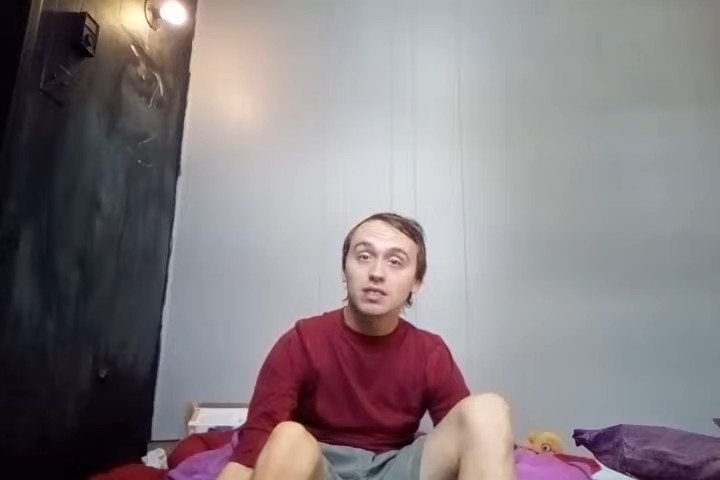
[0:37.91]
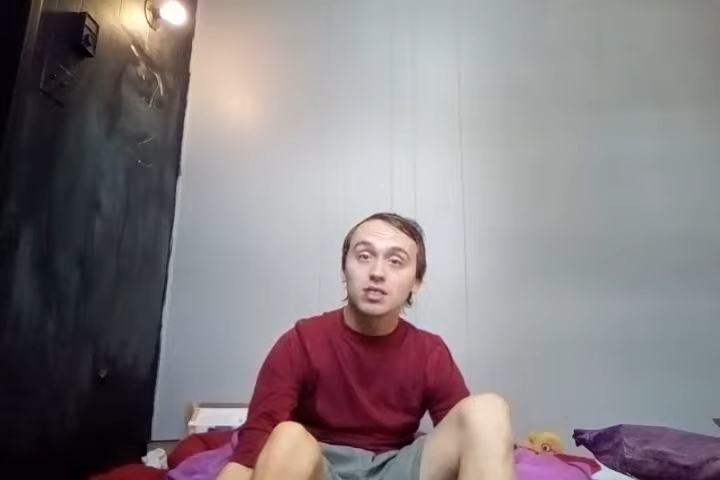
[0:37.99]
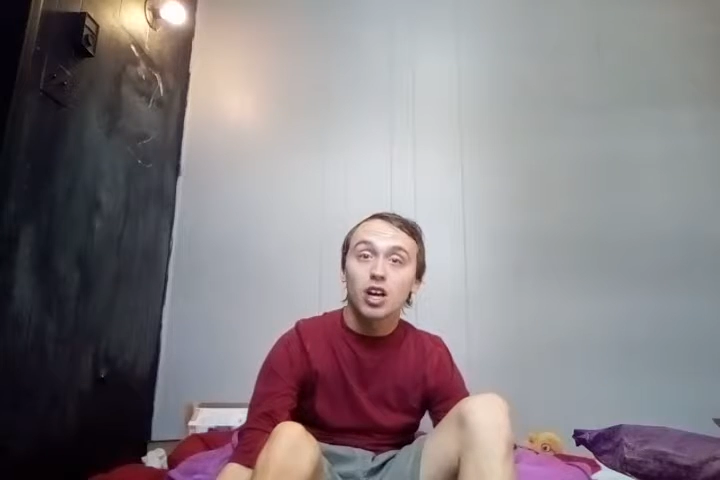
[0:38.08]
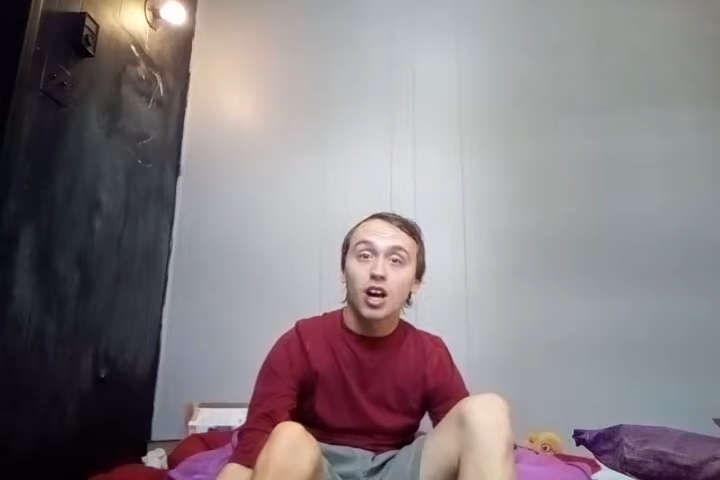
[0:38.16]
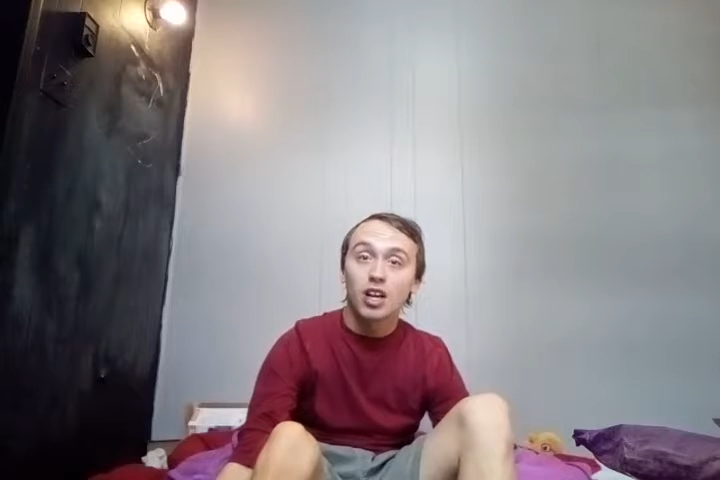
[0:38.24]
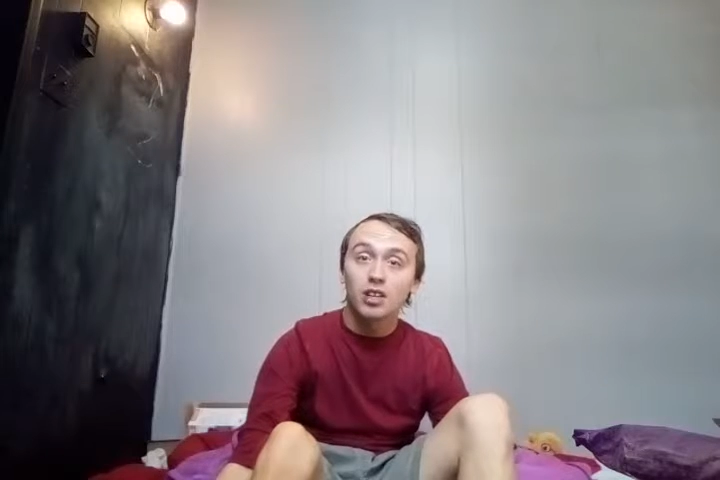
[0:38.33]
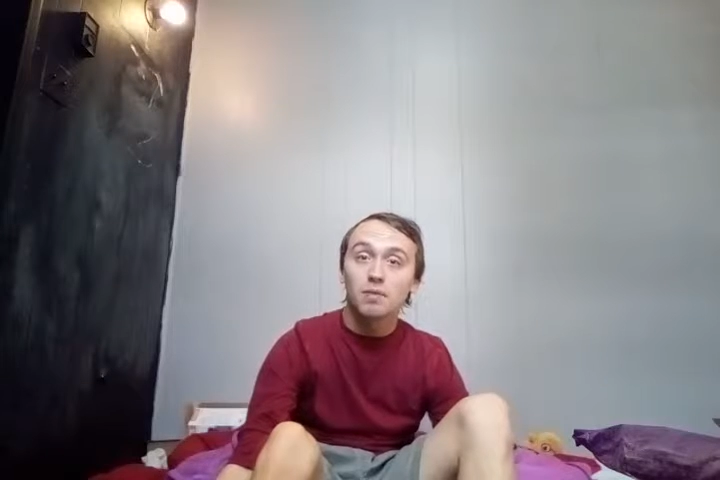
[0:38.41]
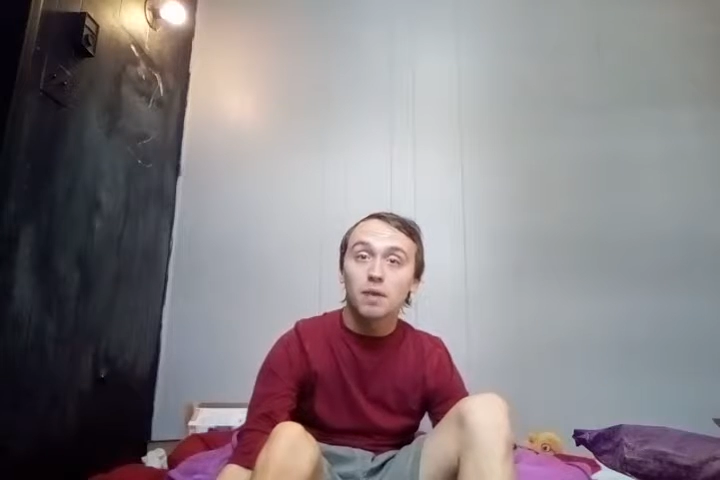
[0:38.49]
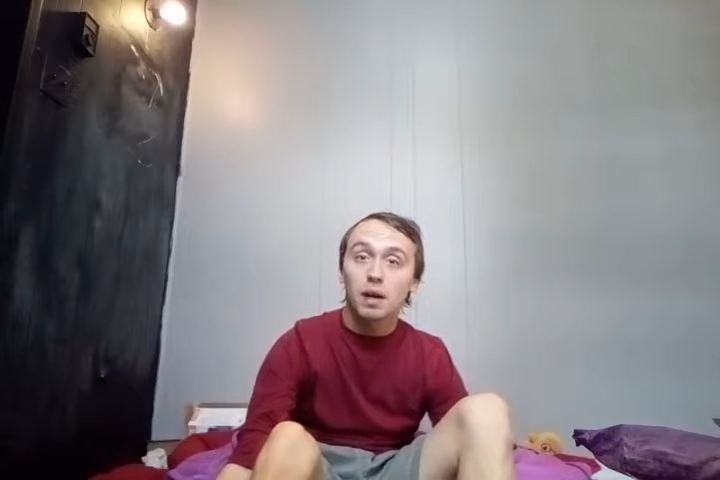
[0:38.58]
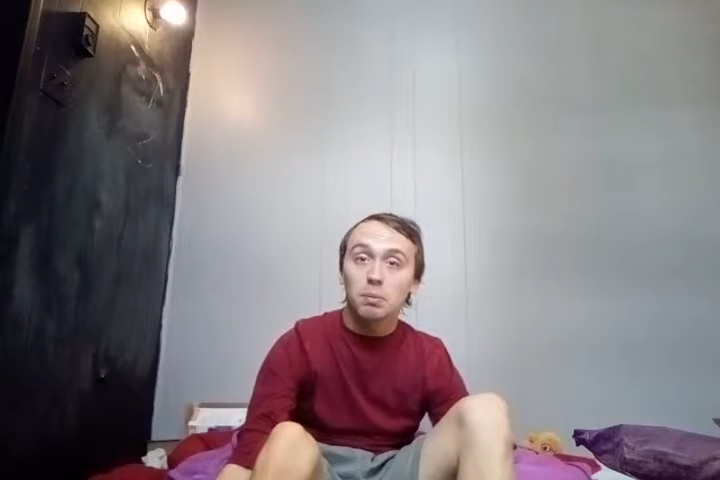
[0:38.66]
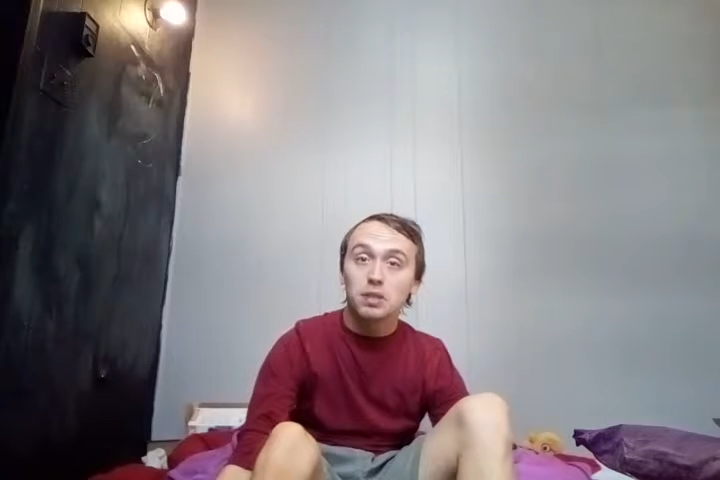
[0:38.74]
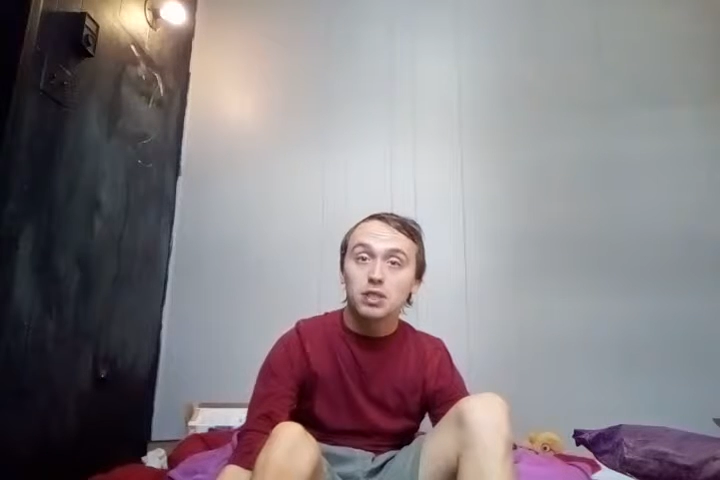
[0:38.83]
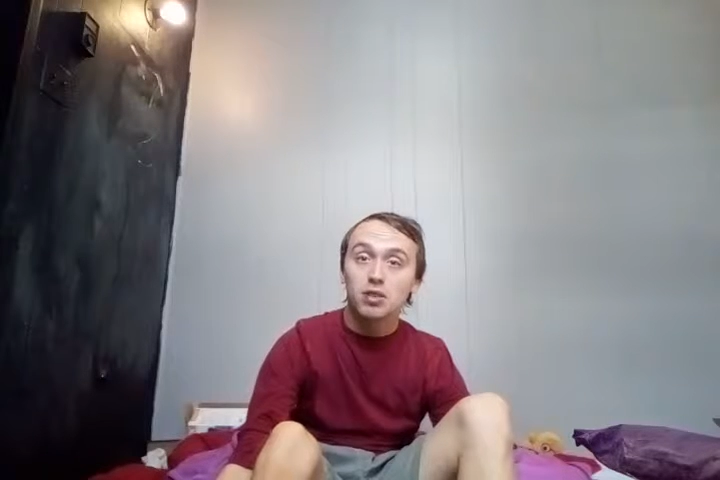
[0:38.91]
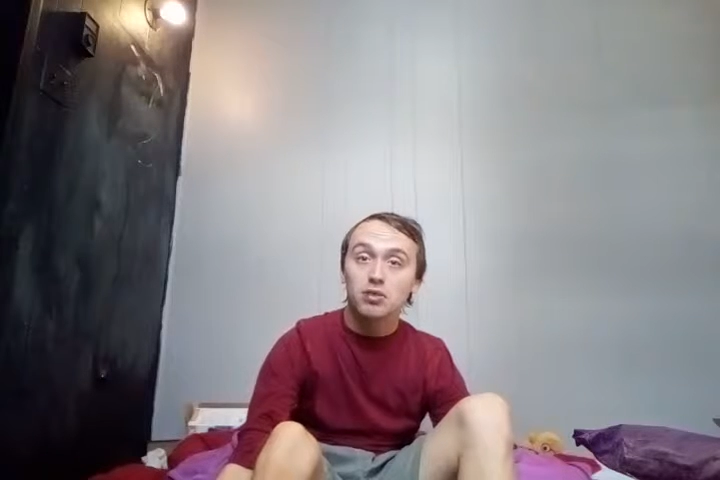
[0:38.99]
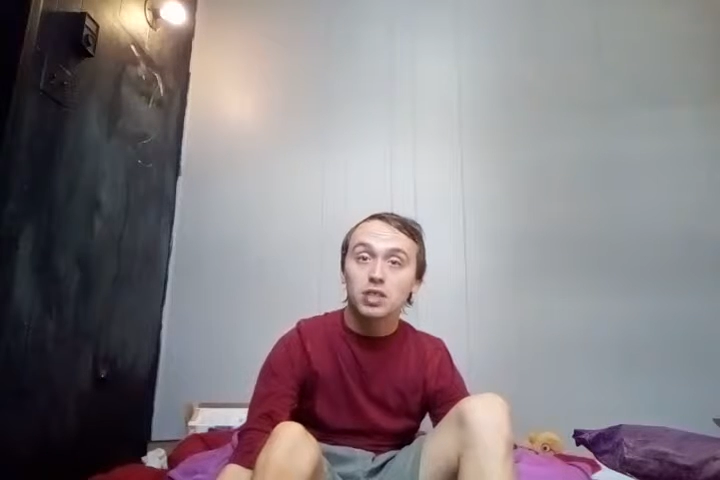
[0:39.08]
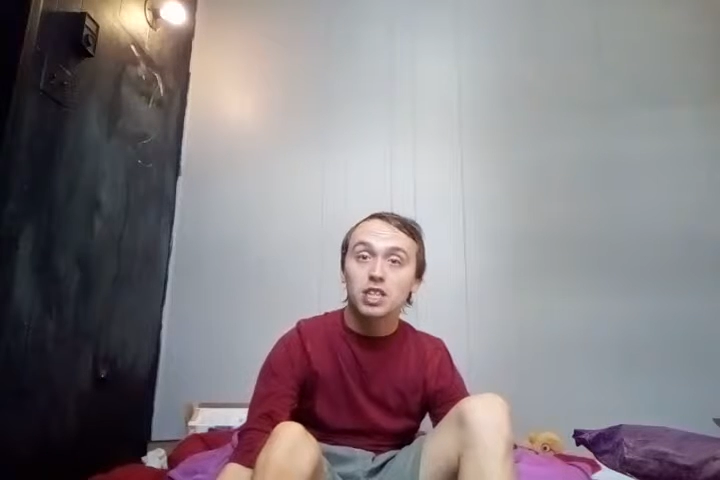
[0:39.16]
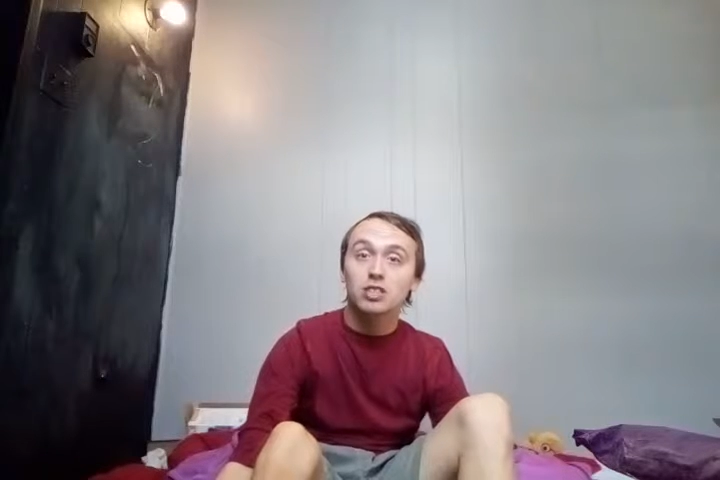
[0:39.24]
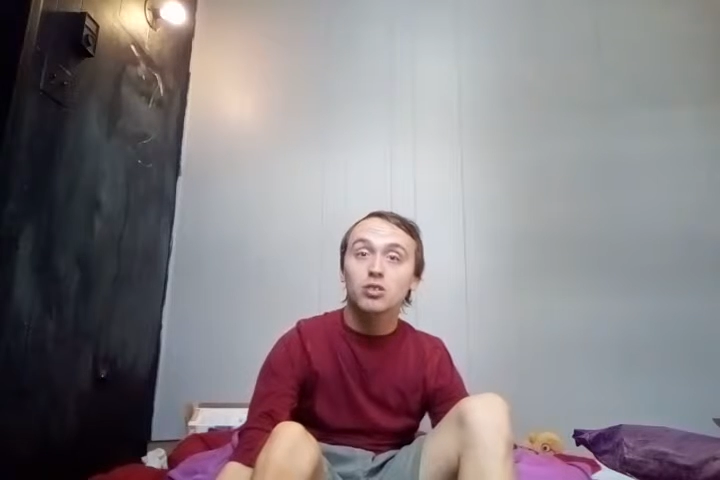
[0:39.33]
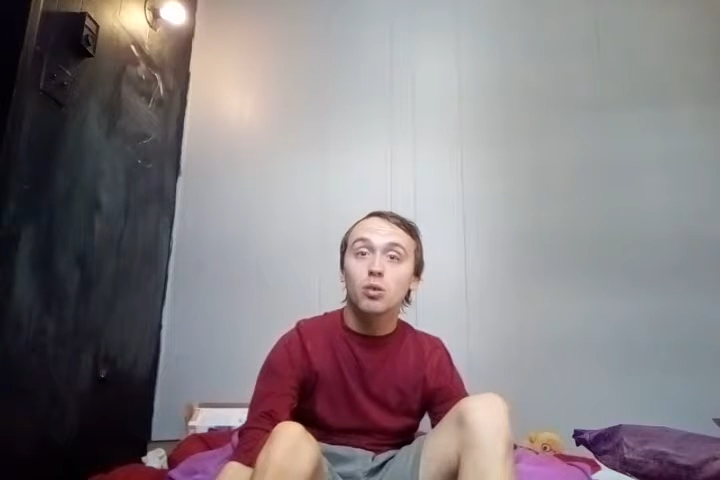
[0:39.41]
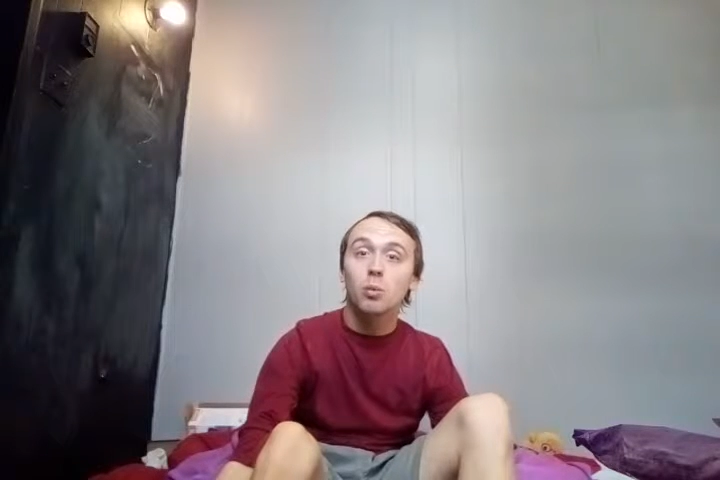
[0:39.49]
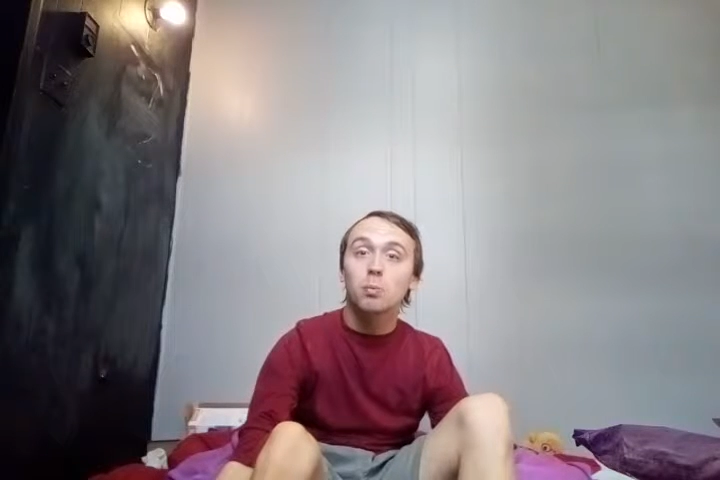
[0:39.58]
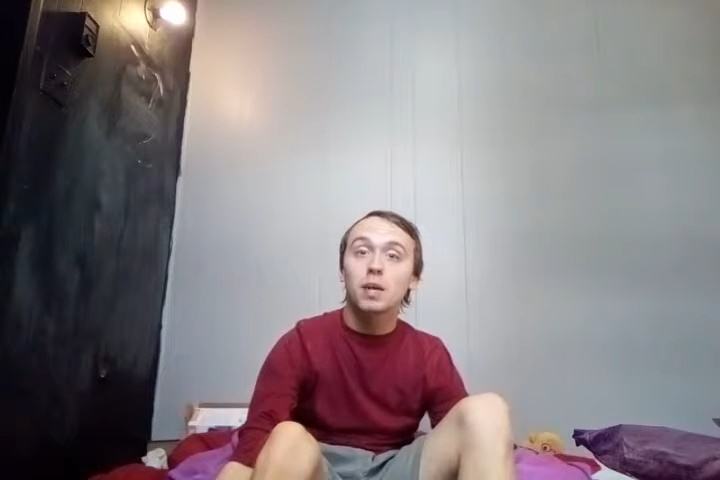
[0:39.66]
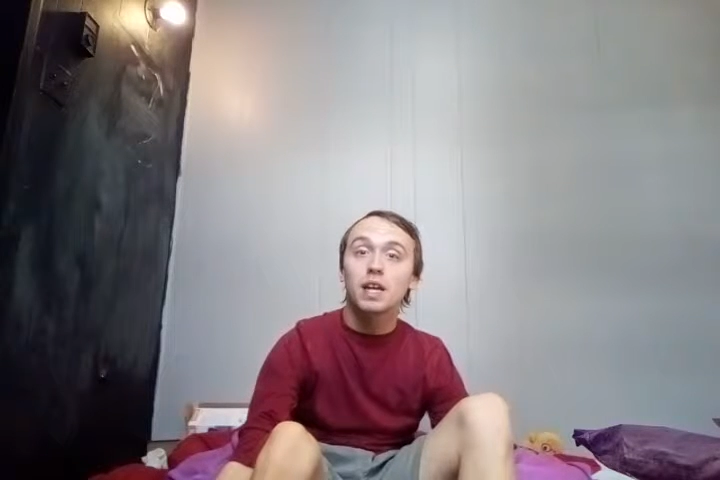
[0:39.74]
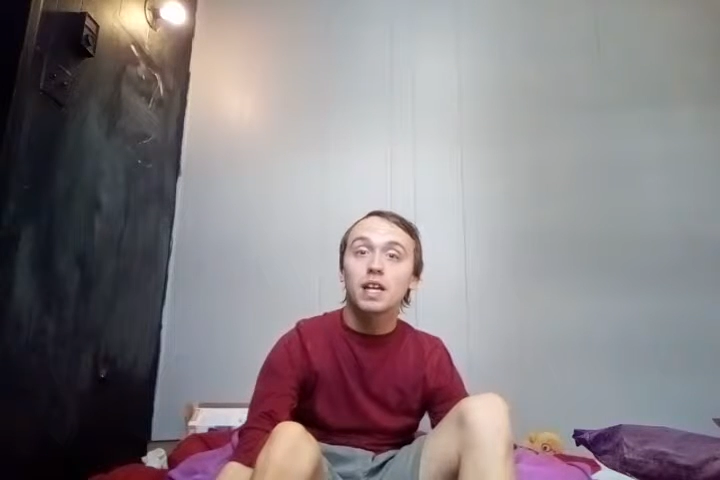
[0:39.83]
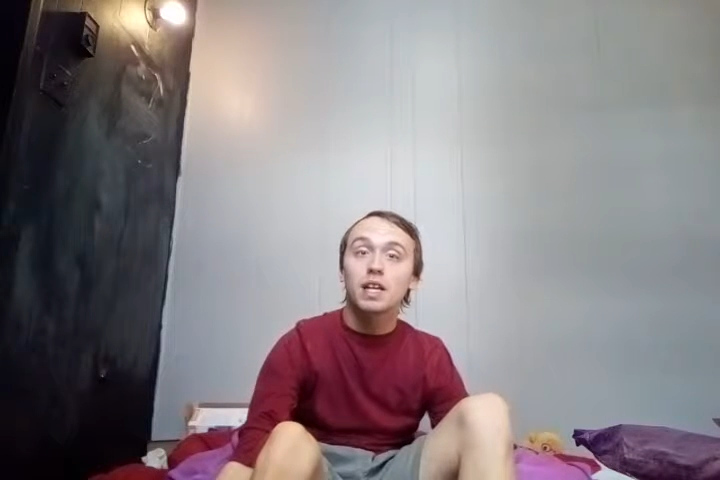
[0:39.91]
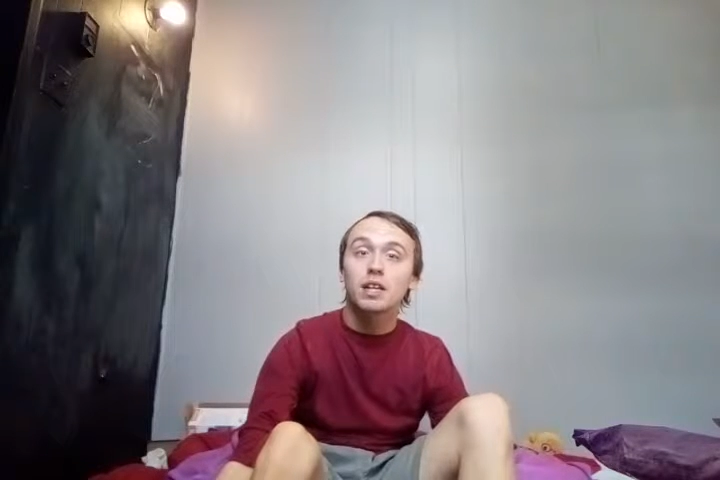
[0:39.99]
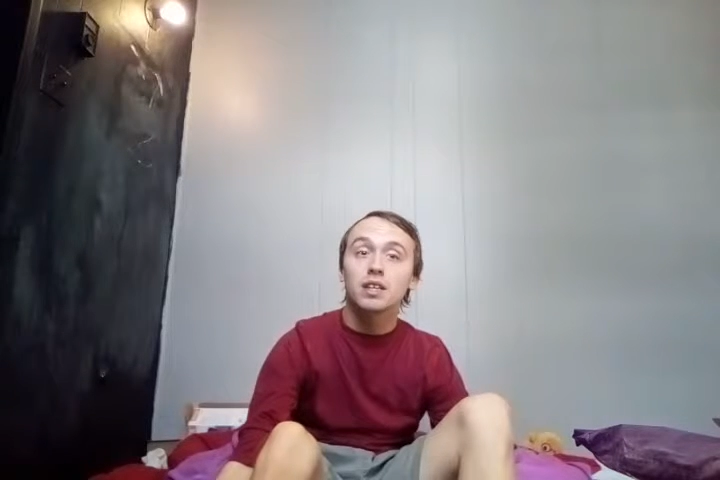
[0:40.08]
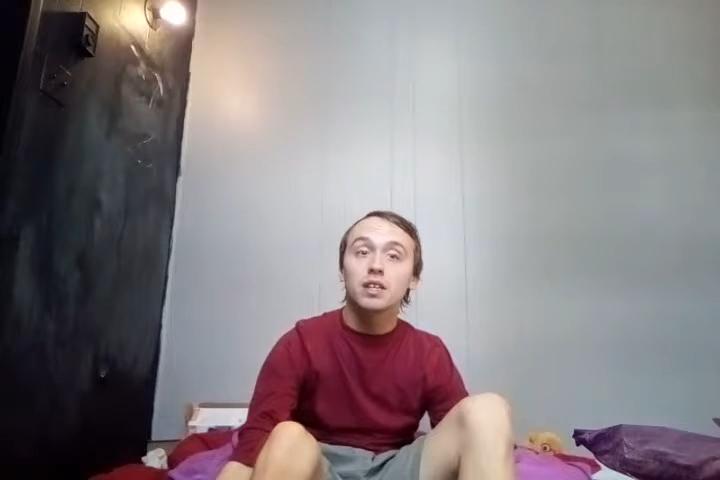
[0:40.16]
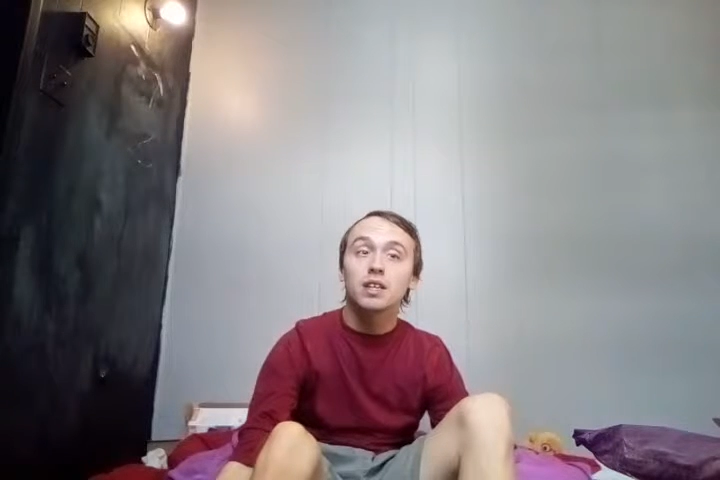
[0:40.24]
the 100th episode is going to be